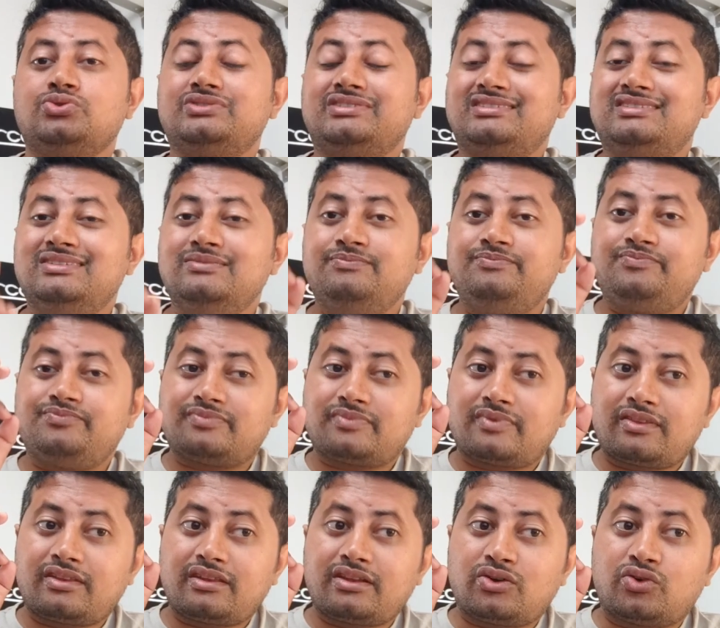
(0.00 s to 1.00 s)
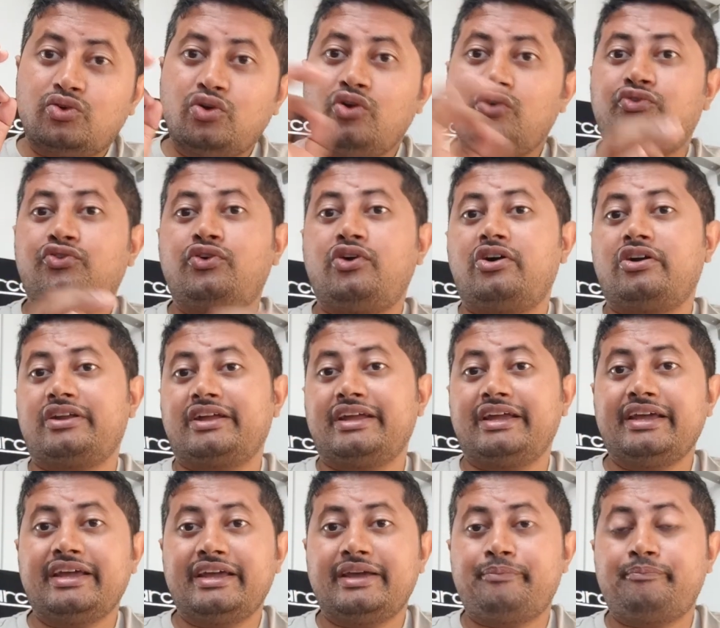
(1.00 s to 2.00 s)
do go for
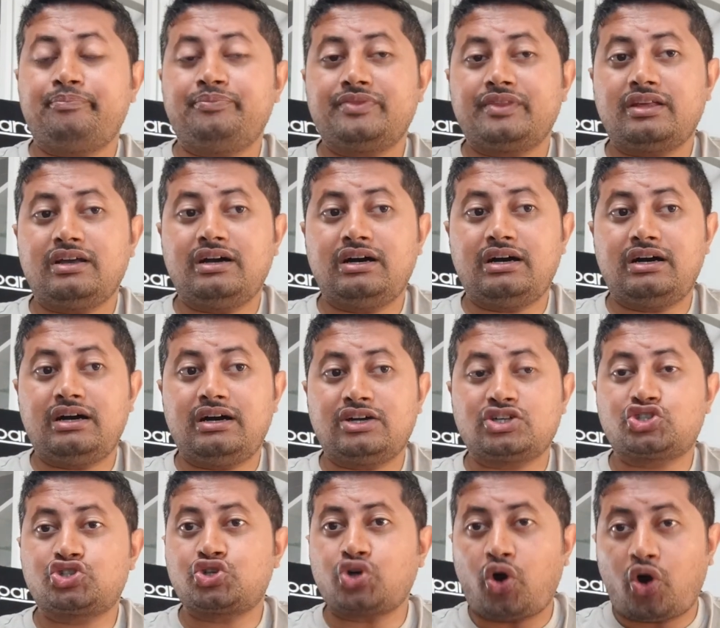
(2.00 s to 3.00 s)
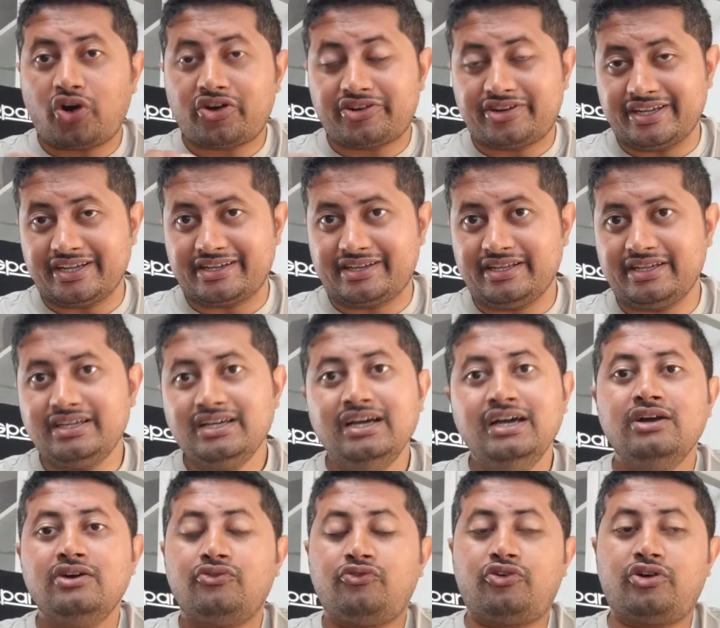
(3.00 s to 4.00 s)
a uh, short degree,